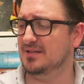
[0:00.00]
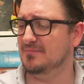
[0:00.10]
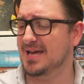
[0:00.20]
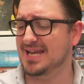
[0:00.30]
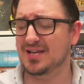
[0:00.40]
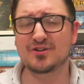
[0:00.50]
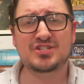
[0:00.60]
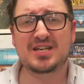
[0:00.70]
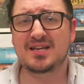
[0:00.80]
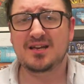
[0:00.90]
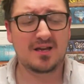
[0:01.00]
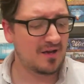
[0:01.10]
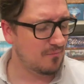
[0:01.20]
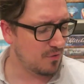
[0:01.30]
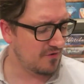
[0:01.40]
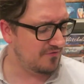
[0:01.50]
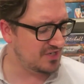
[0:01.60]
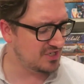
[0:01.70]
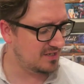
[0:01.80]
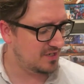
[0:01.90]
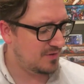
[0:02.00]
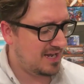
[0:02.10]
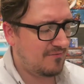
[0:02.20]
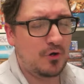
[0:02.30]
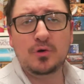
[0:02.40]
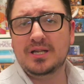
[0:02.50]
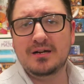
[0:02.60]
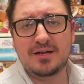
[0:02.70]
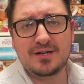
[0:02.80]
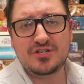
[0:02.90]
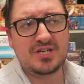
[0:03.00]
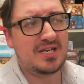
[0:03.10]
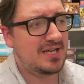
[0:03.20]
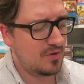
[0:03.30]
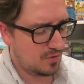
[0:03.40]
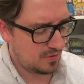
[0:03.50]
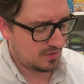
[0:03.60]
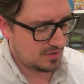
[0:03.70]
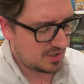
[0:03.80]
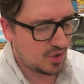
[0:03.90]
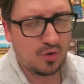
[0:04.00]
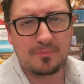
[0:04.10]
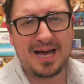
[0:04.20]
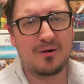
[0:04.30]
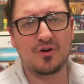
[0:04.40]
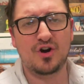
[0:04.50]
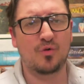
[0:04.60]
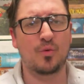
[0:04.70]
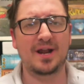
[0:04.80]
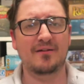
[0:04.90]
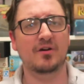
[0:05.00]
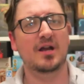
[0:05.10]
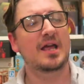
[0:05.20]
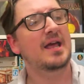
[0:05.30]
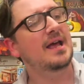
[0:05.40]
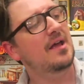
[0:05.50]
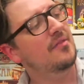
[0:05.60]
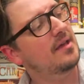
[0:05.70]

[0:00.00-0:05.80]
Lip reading: make energy more efficient. You can have nuclear energy or coal power or whatever. And